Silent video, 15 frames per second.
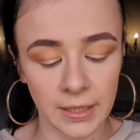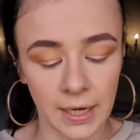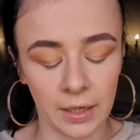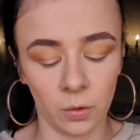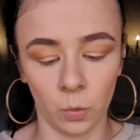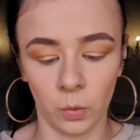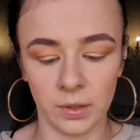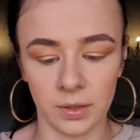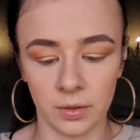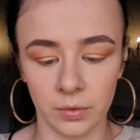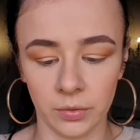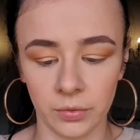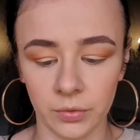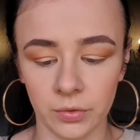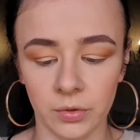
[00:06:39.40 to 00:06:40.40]
and
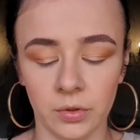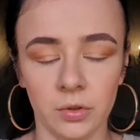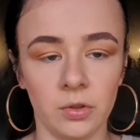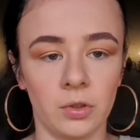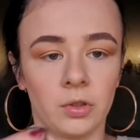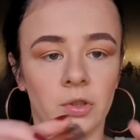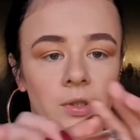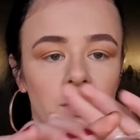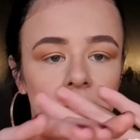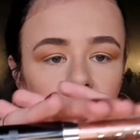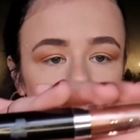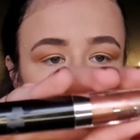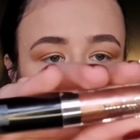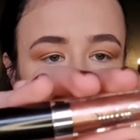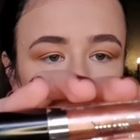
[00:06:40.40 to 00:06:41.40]
Whistles. So it just looks like